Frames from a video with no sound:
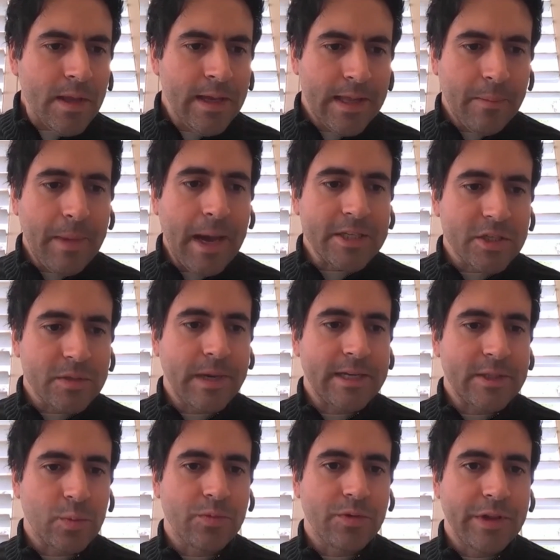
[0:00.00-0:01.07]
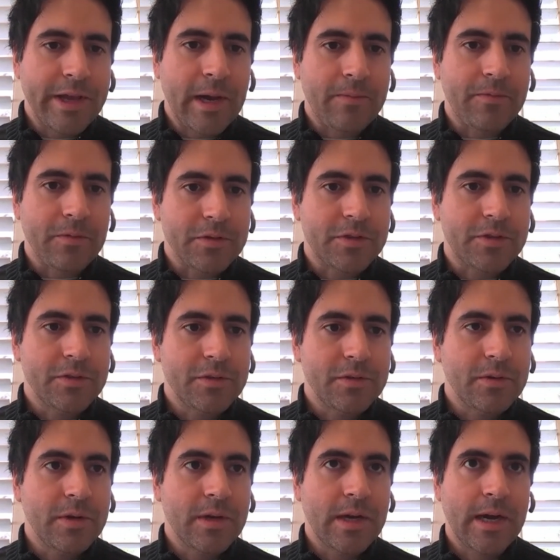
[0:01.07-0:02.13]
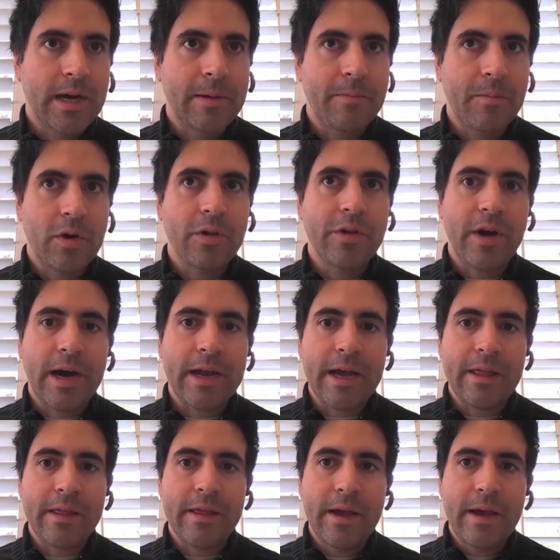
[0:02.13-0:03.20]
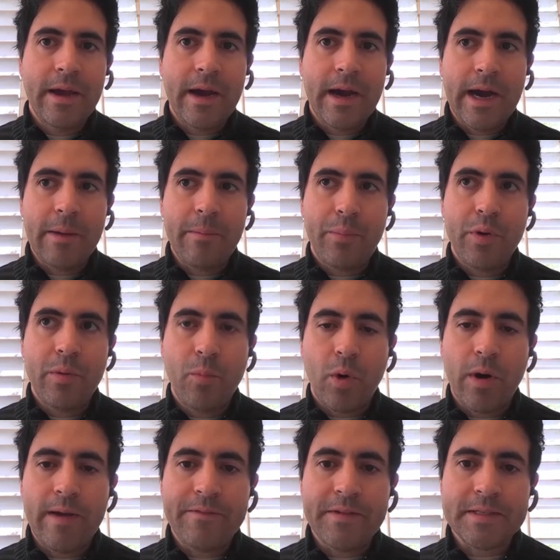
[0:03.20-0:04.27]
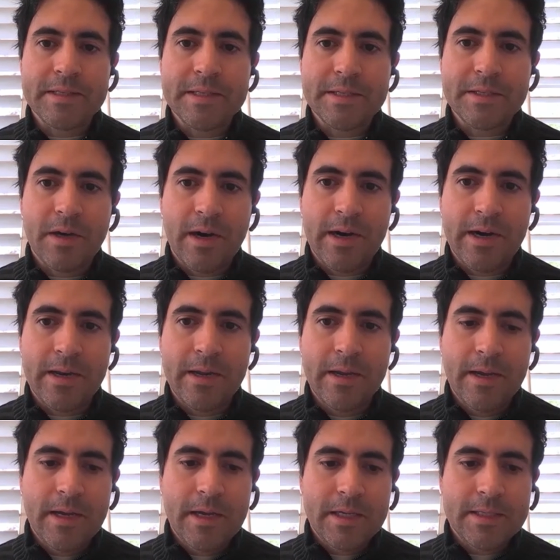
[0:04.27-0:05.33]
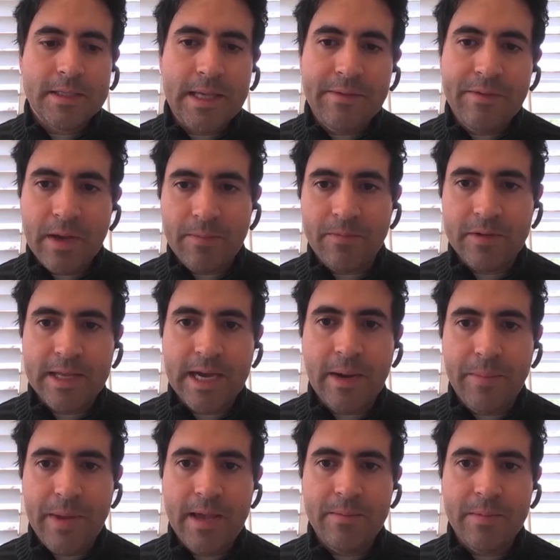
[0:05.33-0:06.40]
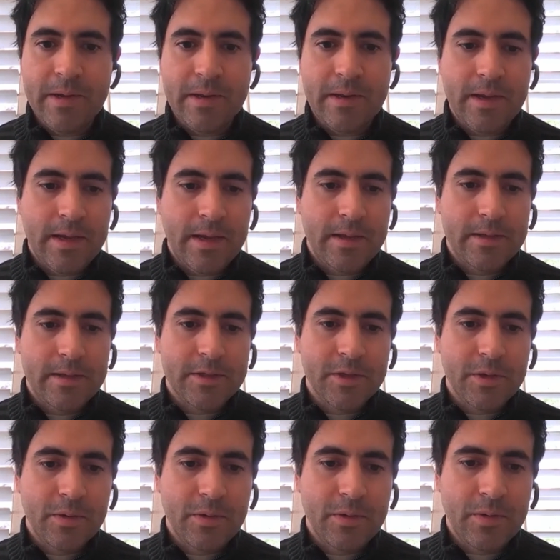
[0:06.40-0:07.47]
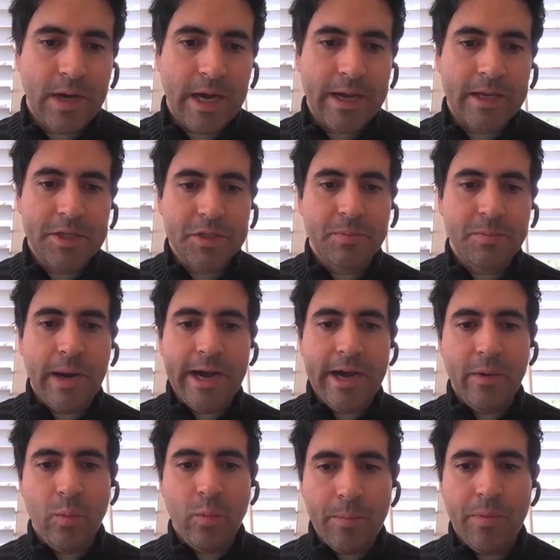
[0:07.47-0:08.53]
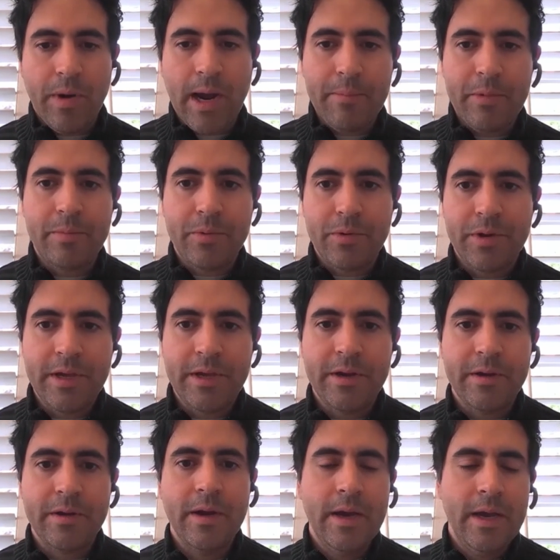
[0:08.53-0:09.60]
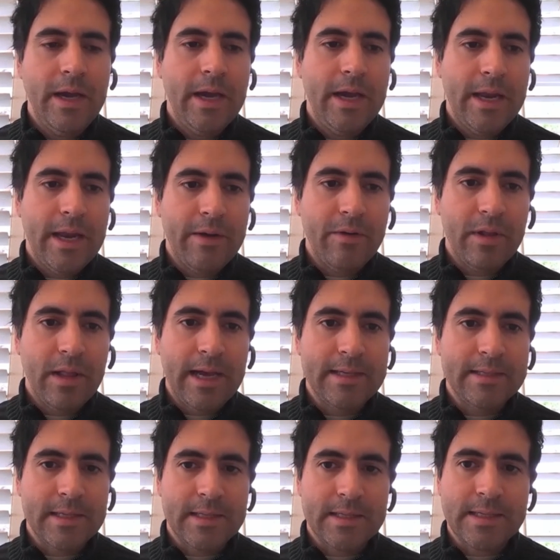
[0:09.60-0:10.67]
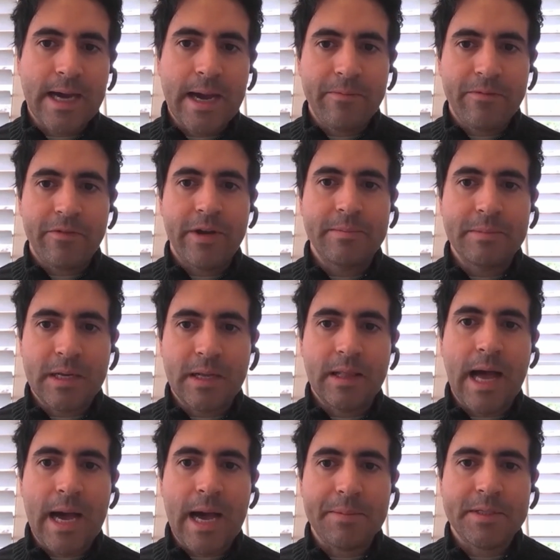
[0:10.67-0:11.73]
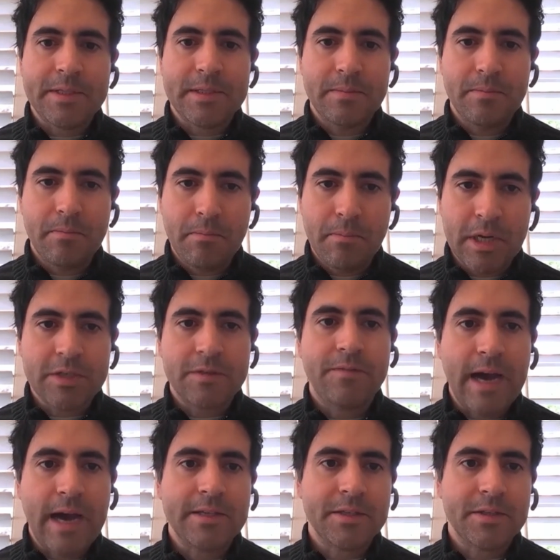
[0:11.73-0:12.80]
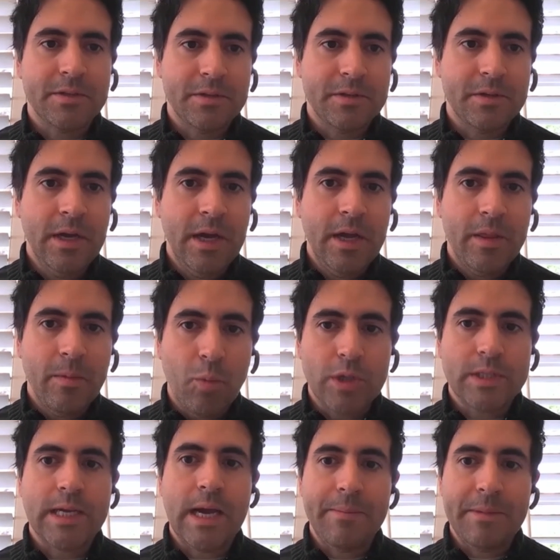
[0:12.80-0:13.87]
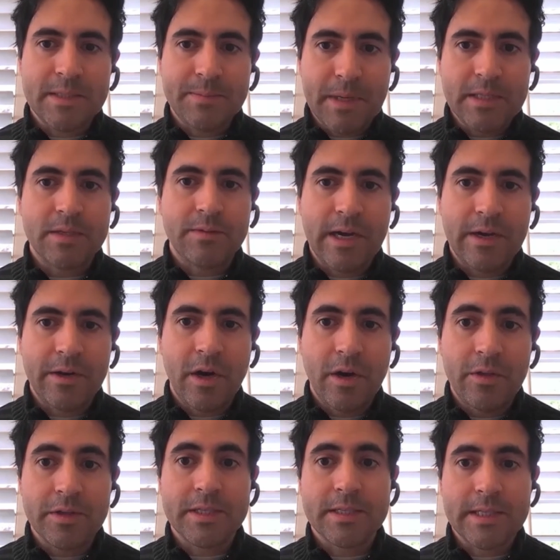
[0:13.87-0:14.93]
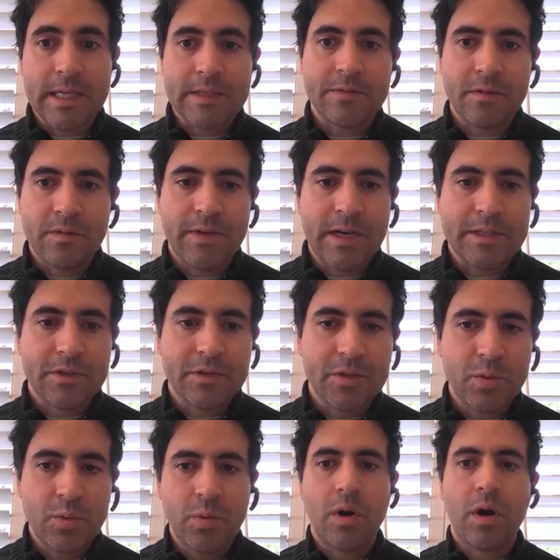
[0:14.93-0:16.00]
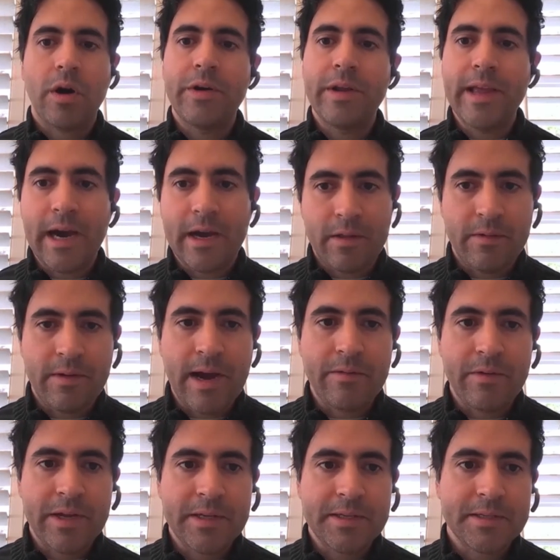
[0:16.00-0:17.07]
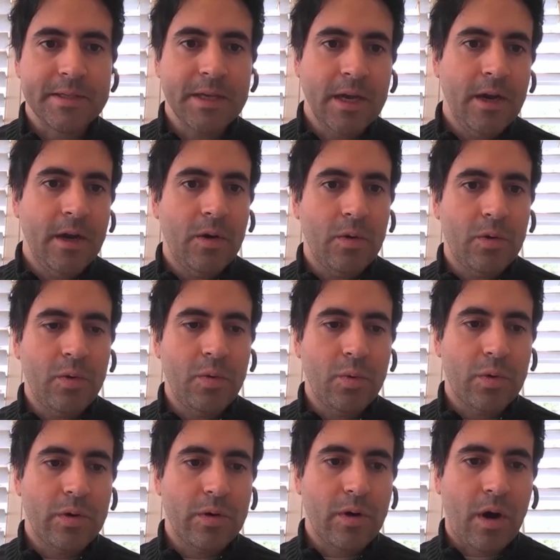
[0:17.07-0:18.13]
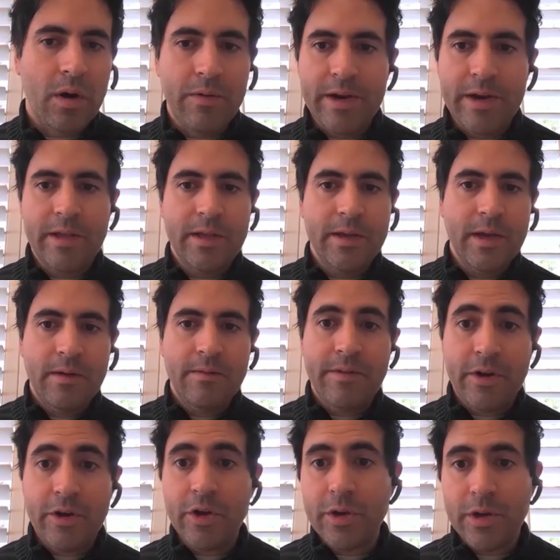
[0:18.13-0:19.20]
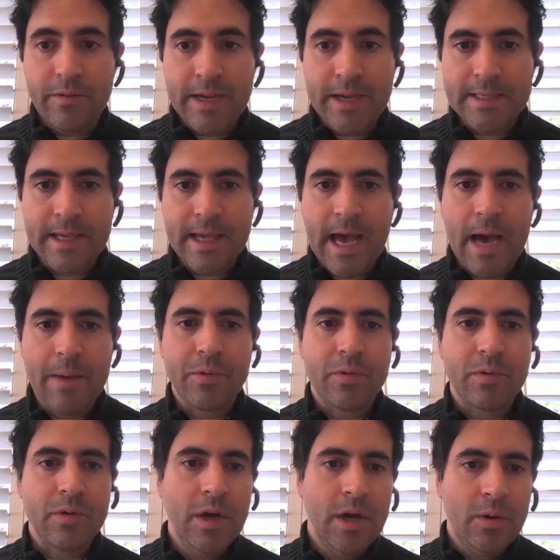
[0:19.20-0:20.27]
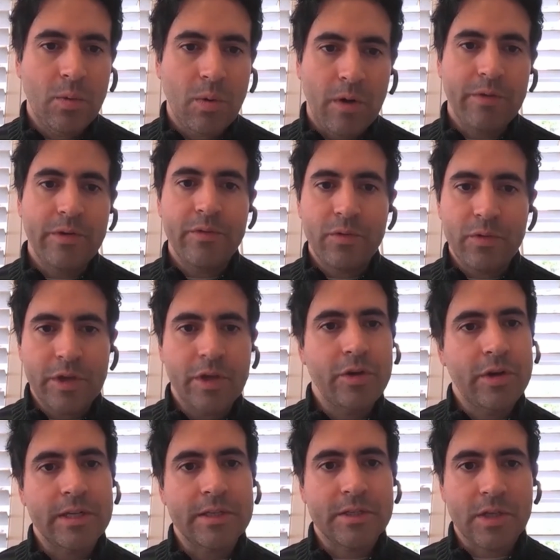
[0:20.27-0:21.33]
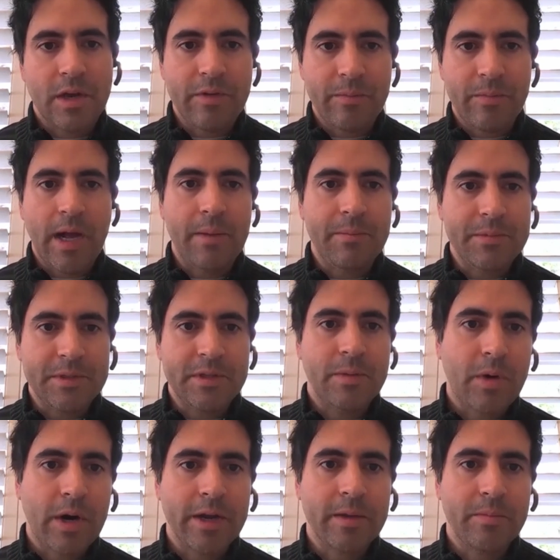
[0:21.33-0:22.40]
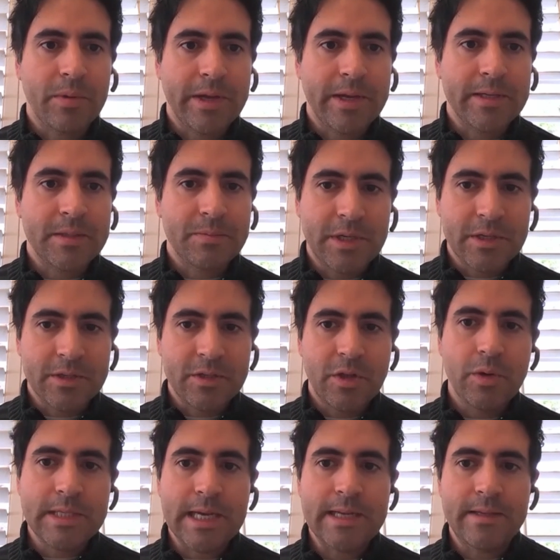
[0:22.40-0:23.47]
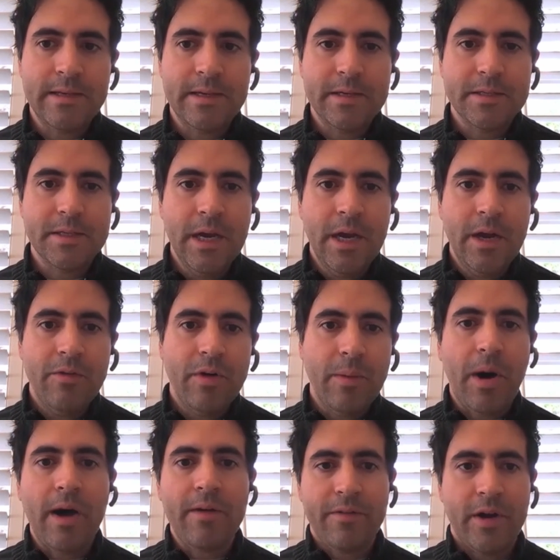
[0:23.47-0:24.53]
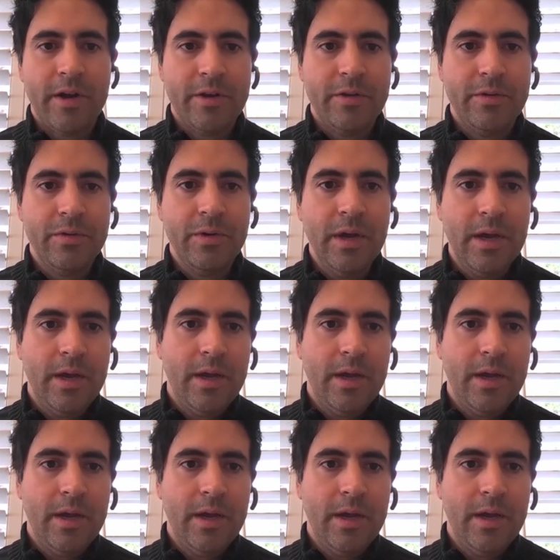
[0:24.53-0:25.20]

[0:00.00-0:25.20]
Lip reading: And the masterminds were really helpful too. Earlier on, I put more emphasis on saving up for down payment so I can just buy one property per year. And I realized that the timeframes collapsed much faster the more time I spent around other successful investors who were already out of the rat race, or who were already very good at raising capital, who are already really good at solving problems in the marketplace, because those ideas rub off on you.